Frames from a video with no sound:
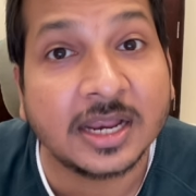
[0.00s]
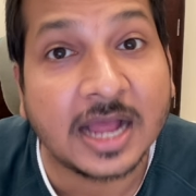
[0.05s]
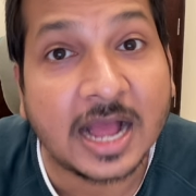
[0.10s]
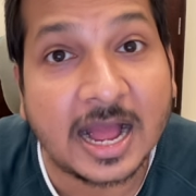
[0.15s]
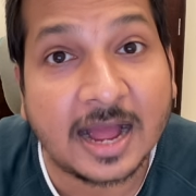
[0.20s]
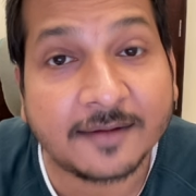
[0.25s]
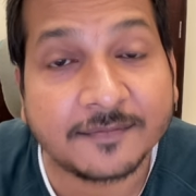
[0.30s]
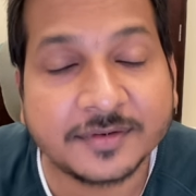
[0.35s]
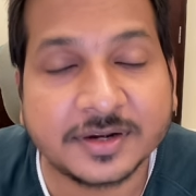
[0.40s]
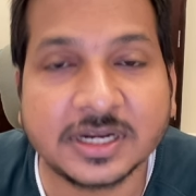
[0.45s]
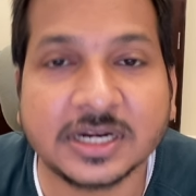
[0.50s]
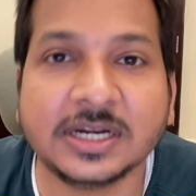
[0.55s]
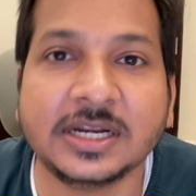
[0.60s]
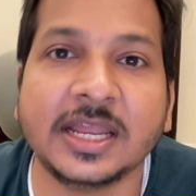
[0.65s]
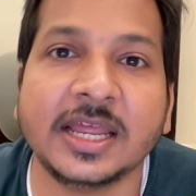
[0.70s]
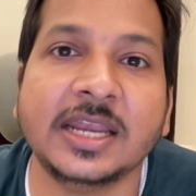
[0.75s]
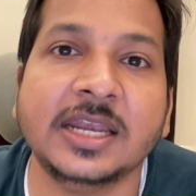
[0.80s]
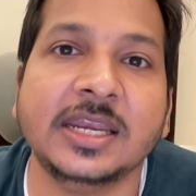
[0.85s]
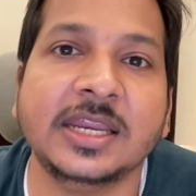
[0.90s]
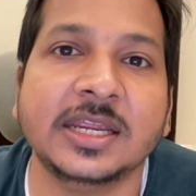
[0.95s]
after
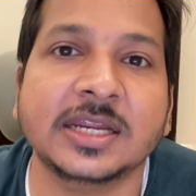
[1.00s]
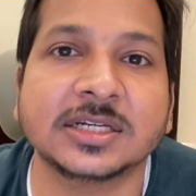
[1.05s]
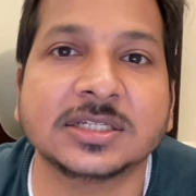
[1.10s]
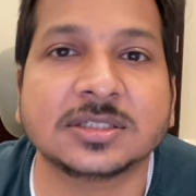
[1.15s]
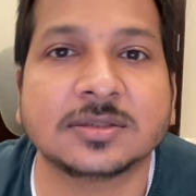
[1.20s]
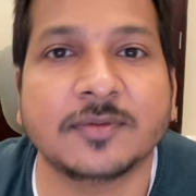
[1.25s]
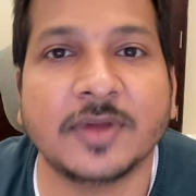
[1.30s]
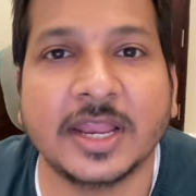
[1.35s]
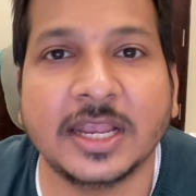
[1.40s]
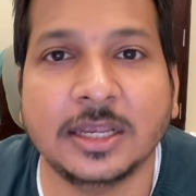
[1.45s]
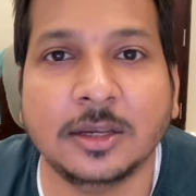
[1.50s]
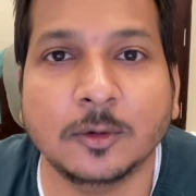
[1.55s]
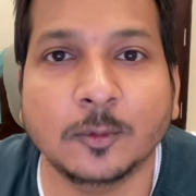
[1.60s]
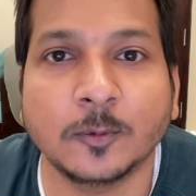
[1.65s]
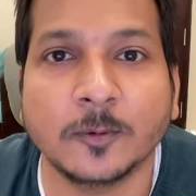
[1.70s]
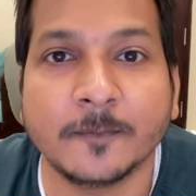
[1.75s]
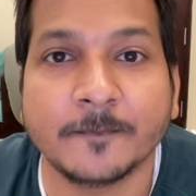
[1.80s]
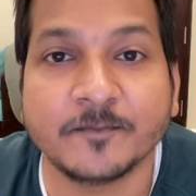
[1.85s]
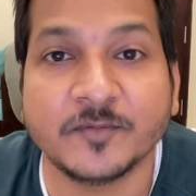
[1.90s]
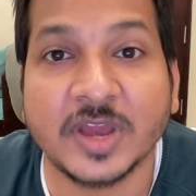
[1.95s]
10 years
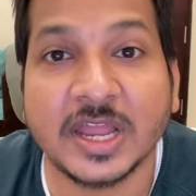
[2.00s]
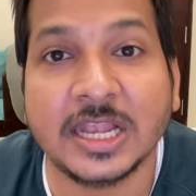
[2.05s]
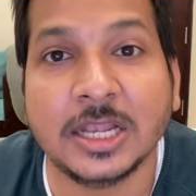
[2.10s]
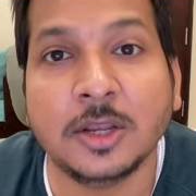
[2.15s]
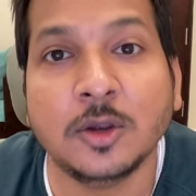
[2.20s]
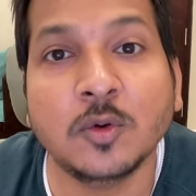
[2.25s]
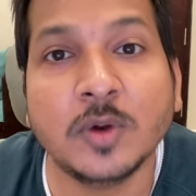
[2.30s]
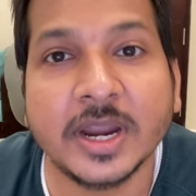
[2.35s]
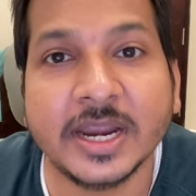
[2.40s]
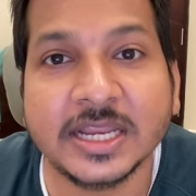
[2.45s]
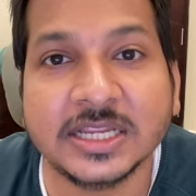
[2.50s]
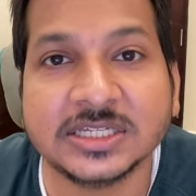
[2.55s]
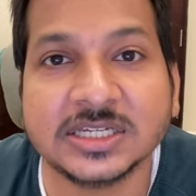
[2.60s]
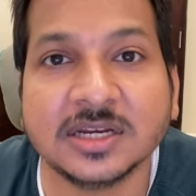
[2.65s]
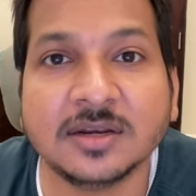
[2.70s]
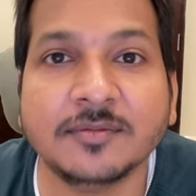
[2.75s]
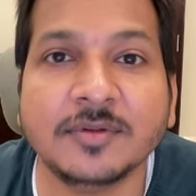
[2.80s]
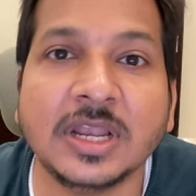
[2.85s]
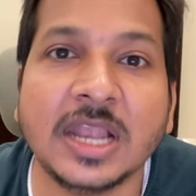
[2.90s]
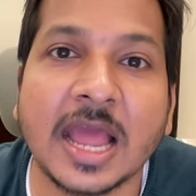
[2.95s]
value
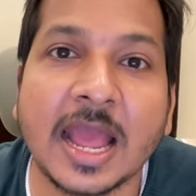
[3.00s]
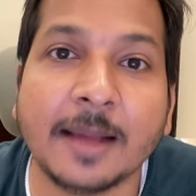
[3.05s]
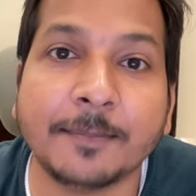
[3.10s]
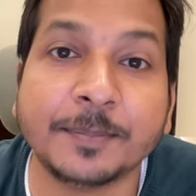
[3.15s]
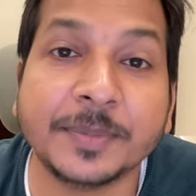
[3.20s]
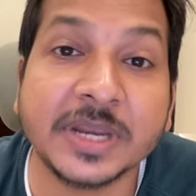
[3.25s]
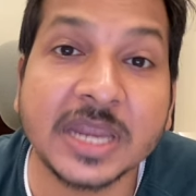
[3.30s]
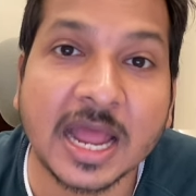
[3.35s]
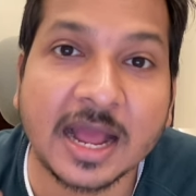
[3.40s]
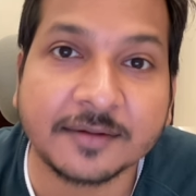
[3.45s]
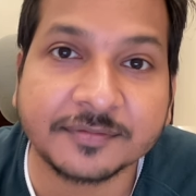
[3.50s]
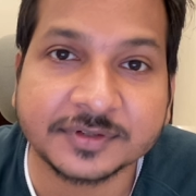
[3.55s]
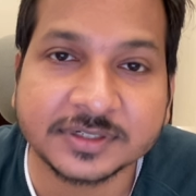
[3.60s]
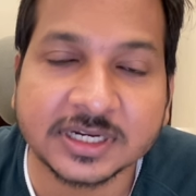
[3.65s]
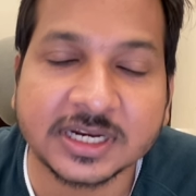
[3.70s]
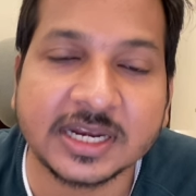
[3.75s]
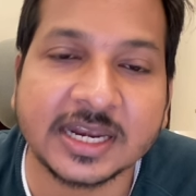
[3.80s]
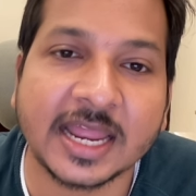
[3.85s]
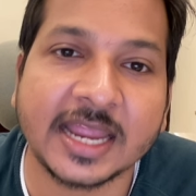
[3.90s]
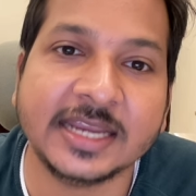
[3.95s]
addition will happen
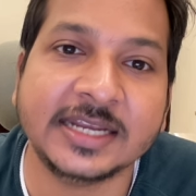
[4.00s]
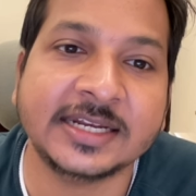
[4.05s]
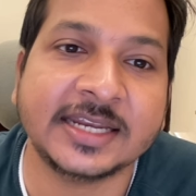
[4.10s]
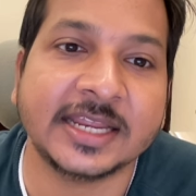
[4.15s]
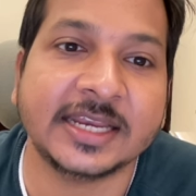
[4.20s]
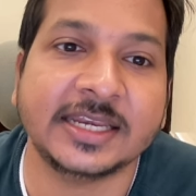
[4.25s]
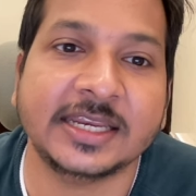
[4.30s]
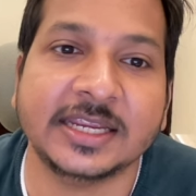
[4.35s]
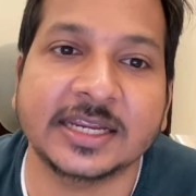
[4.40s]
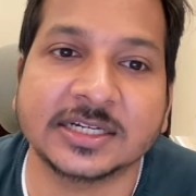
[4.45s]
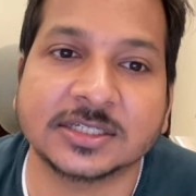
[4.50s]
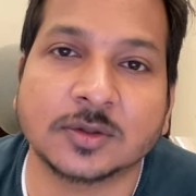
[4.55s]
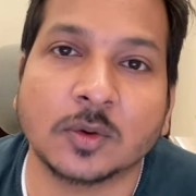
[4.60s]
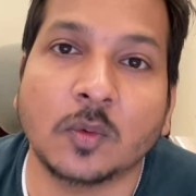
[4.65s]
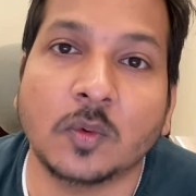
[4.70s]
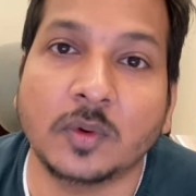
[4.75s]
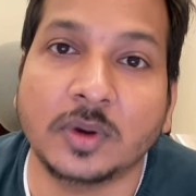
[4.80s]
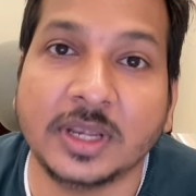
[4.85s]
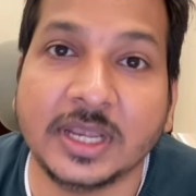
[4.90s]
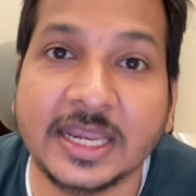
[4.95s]
after 9-10 years
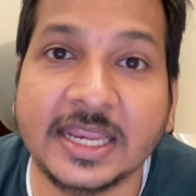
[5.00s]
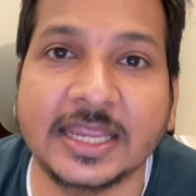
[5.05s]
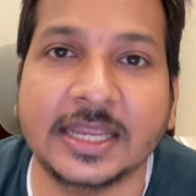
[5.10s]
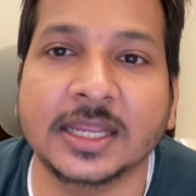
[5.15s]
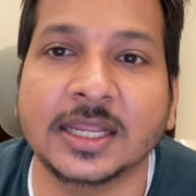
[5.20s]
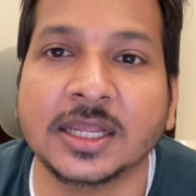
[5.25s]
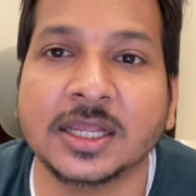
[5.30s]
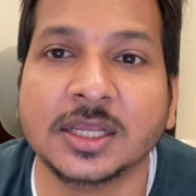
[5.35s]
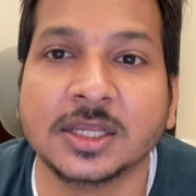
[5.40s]
only.